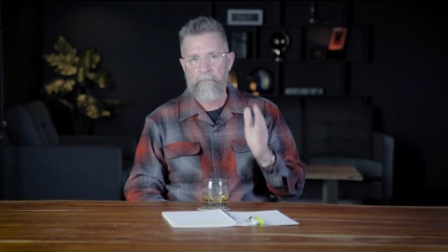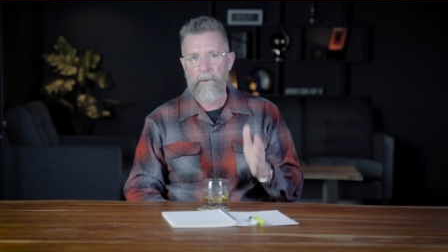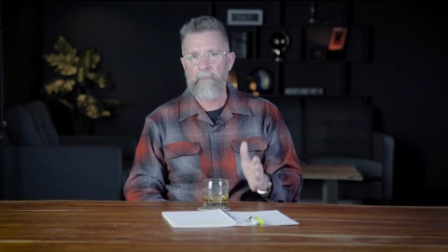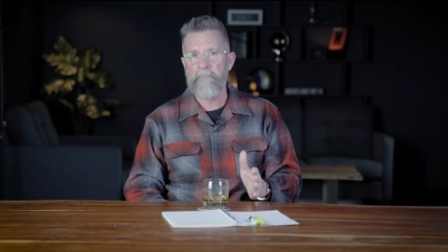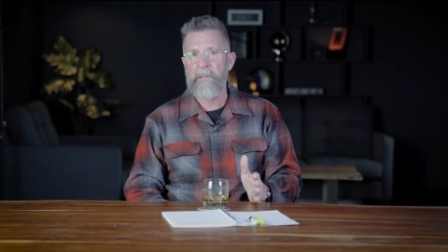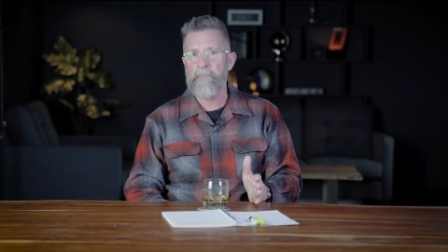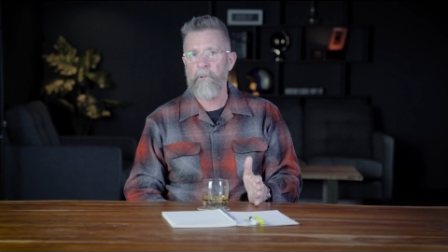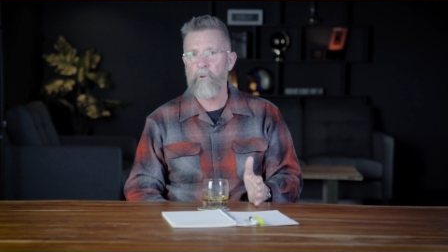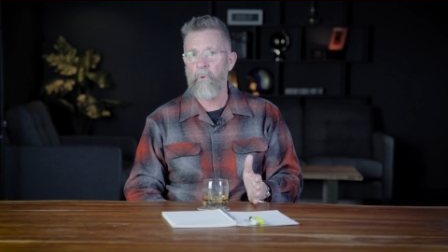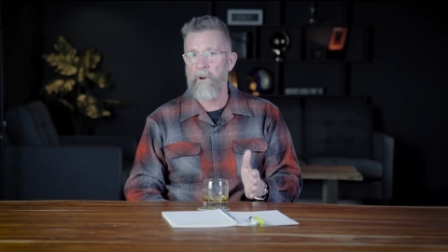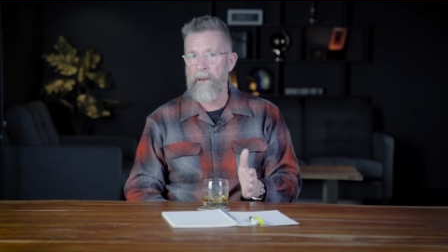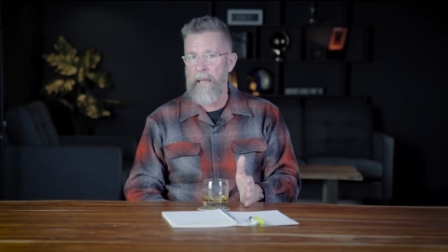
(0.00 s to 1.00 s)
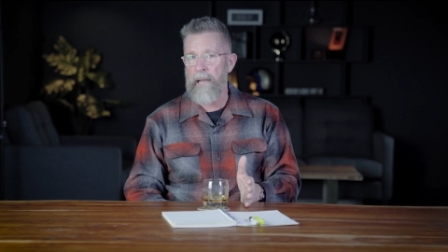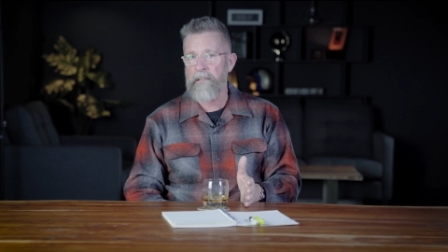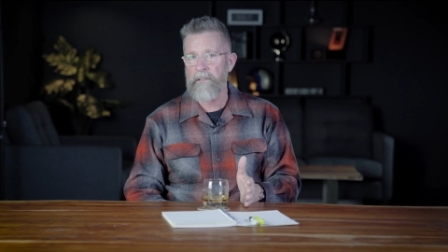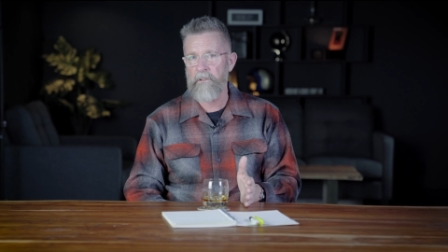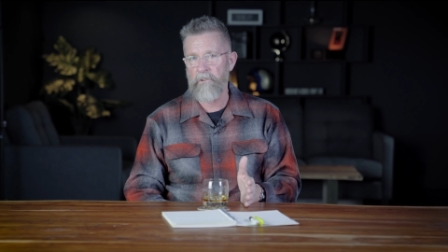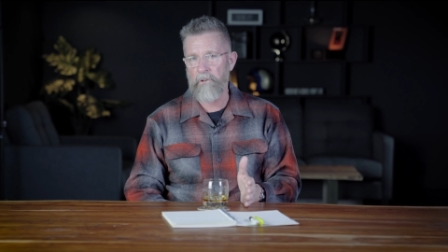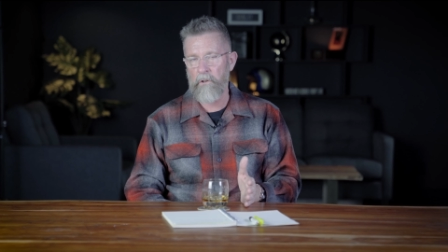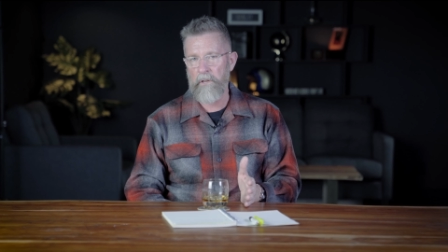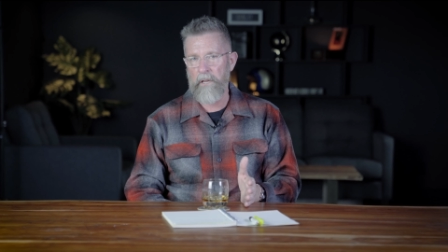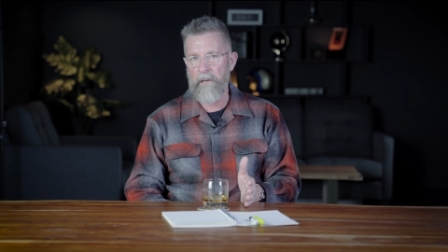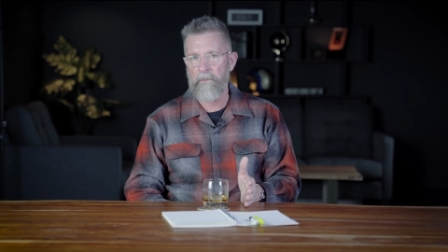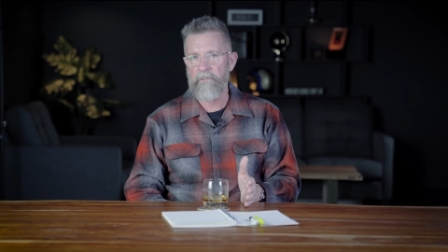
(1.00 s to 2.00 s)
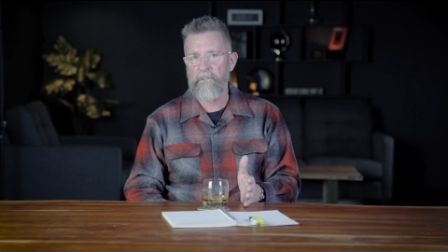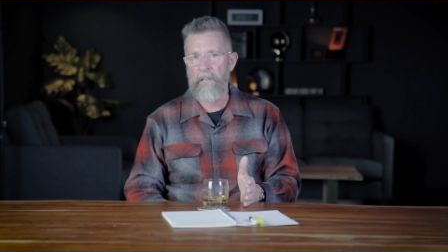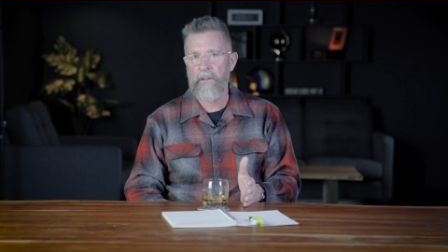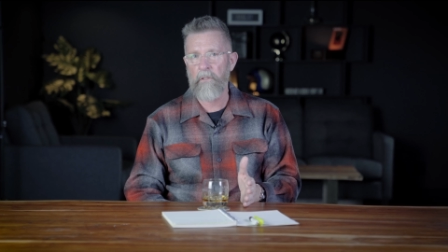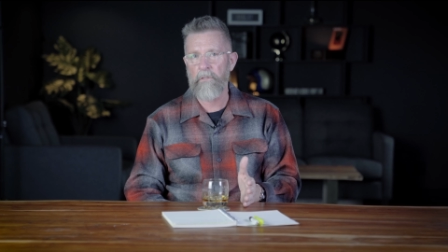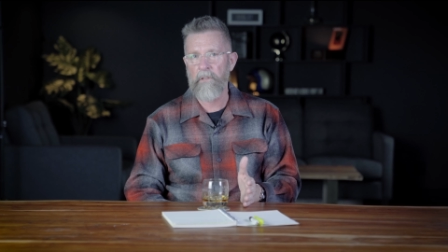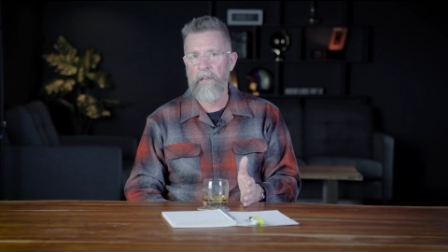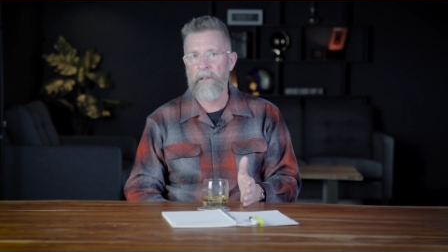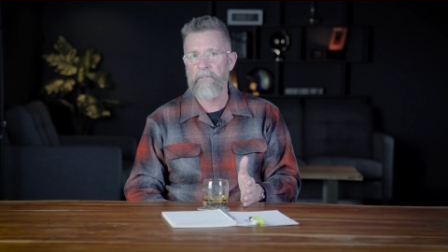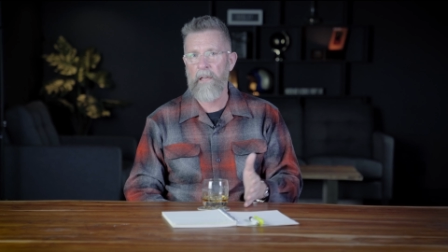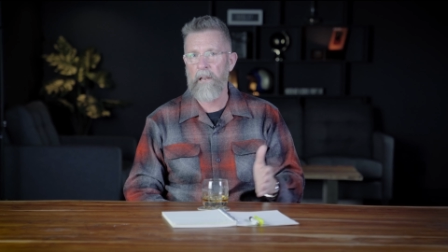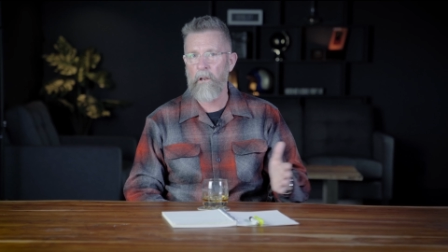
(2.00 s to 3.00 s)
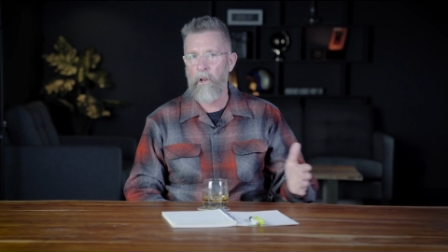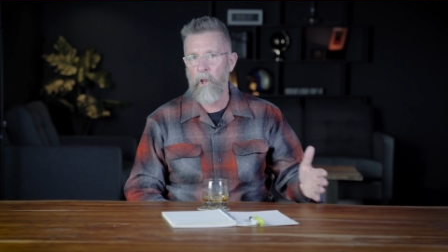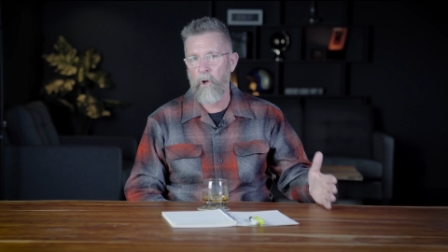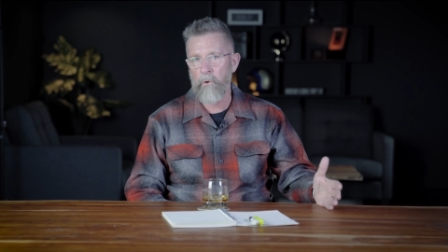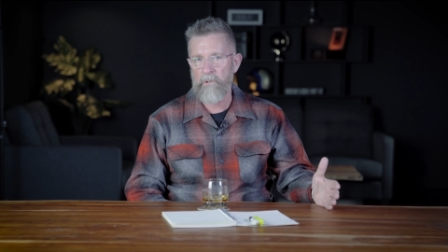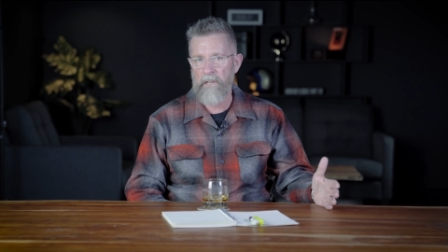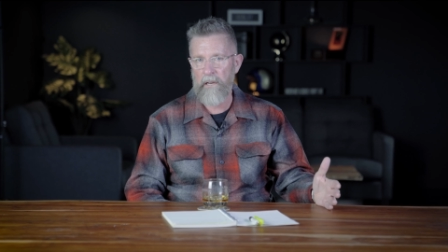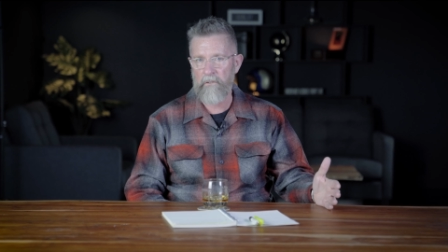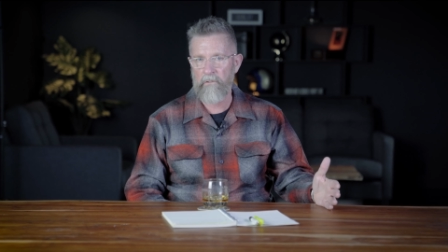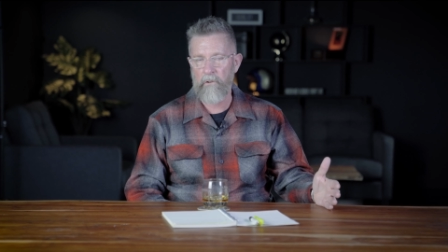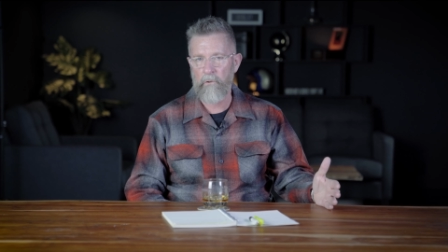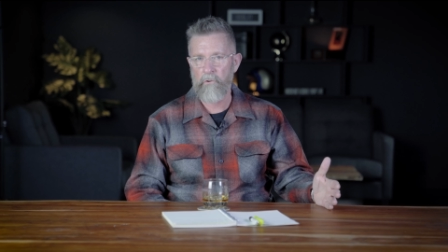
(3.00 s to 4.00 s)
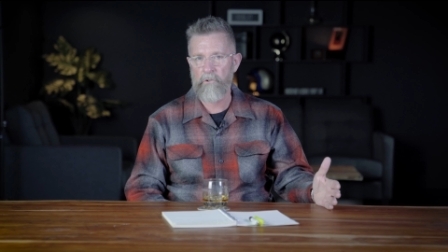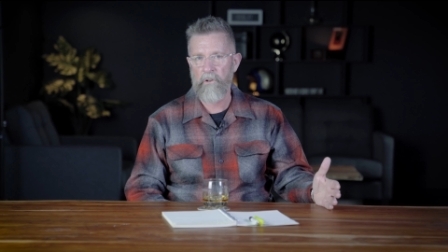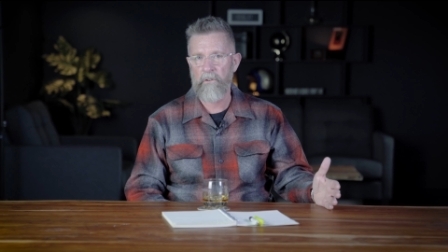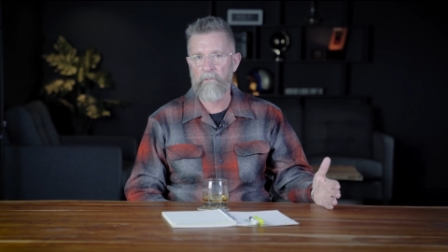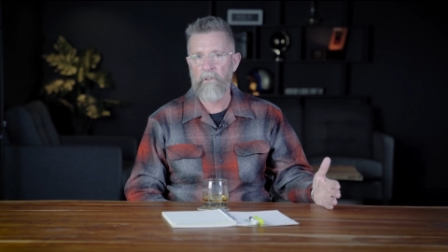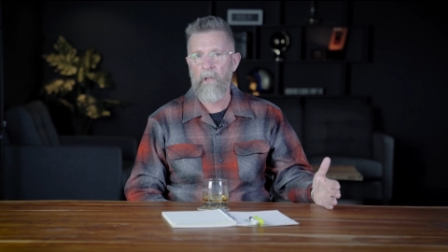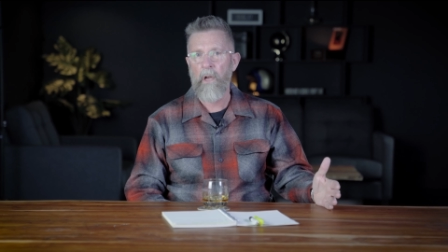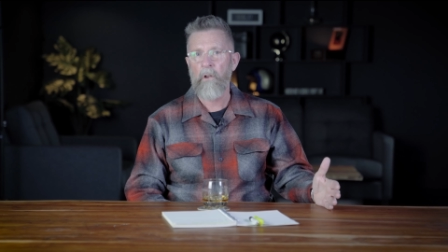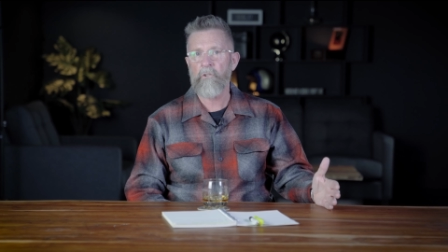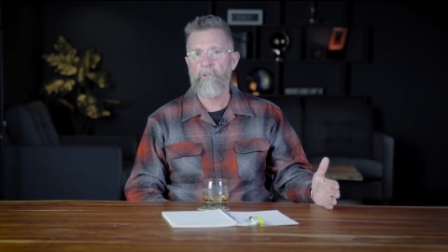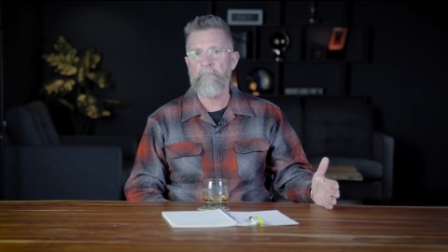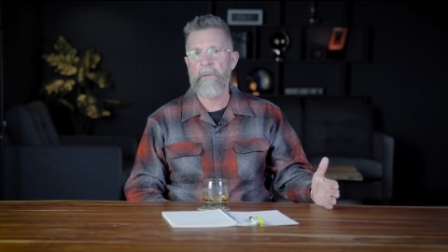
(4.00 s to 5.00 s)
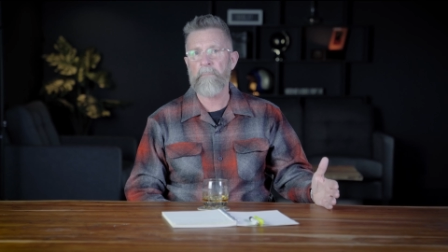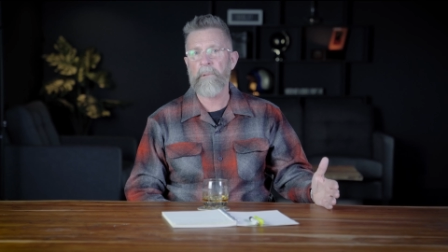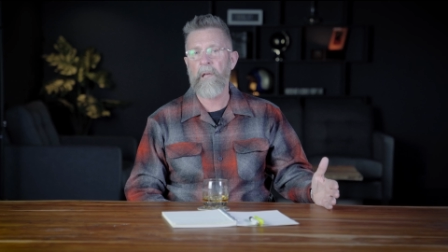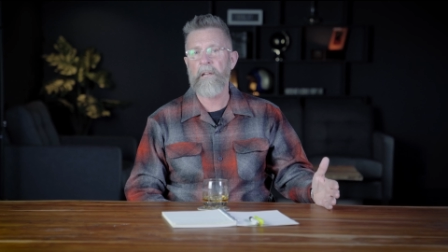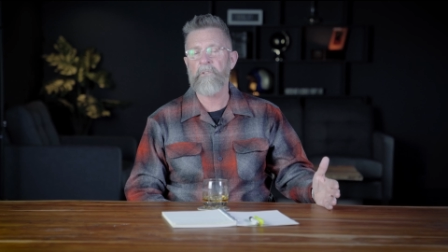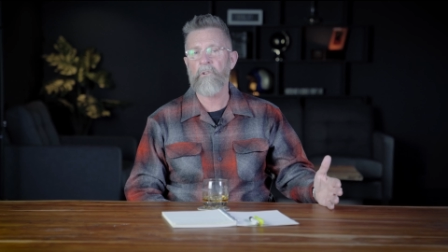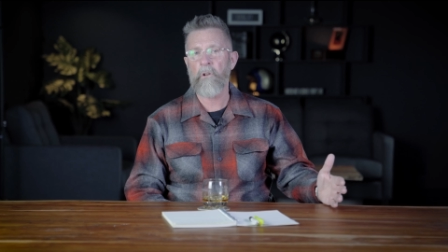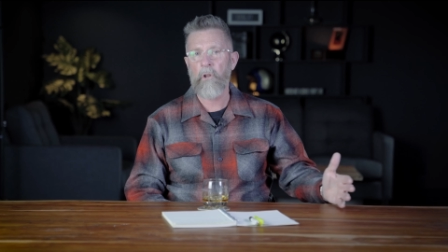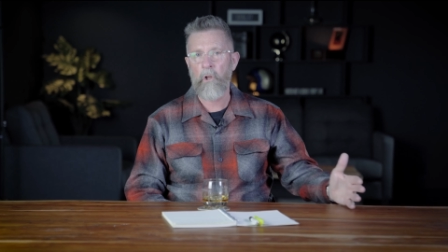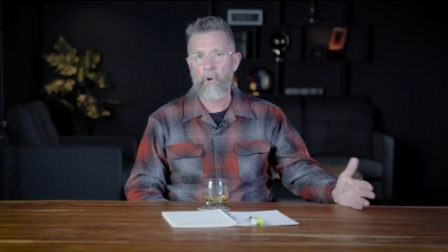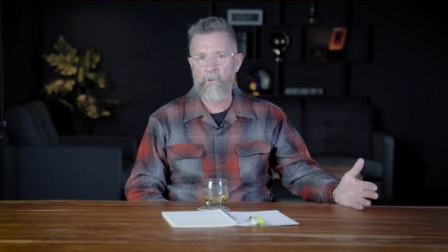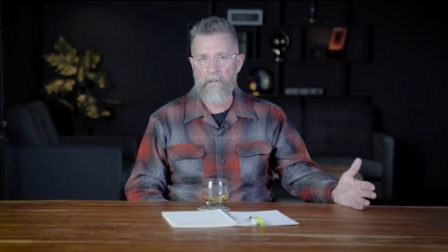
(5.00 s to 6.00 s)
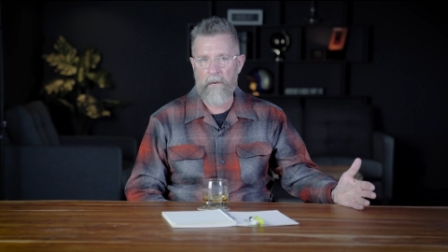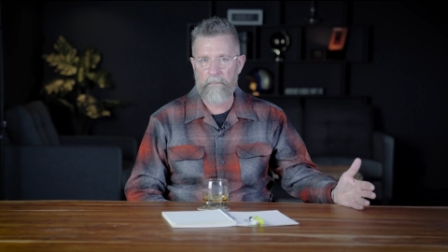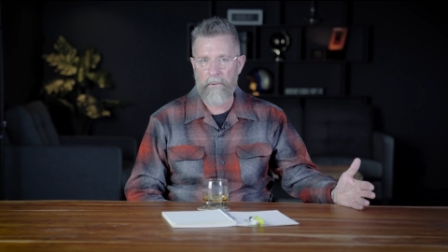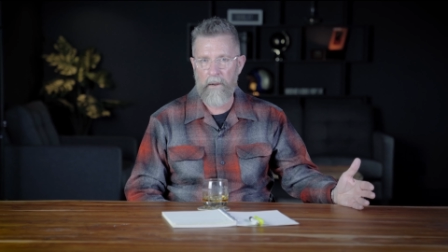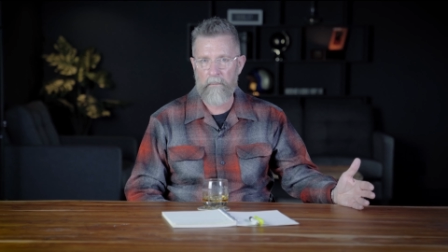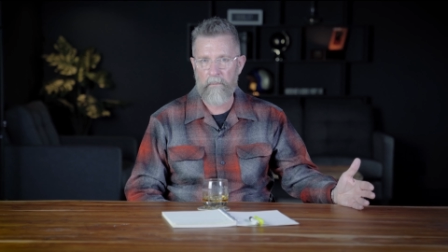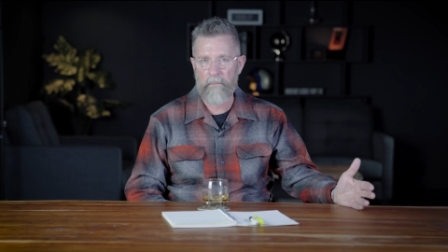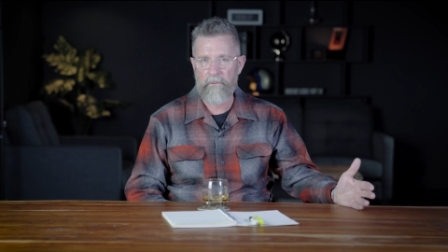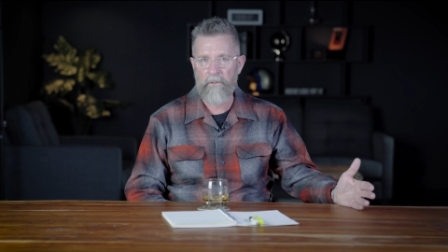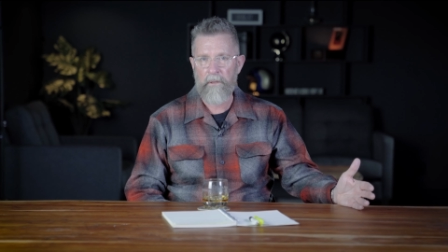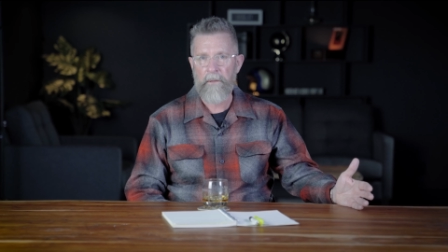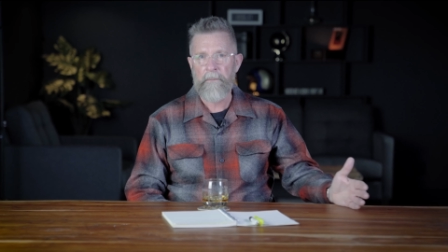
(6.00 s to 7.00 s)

But people who are not digital natives tend to think that low tech solutions should be applied to low tech problems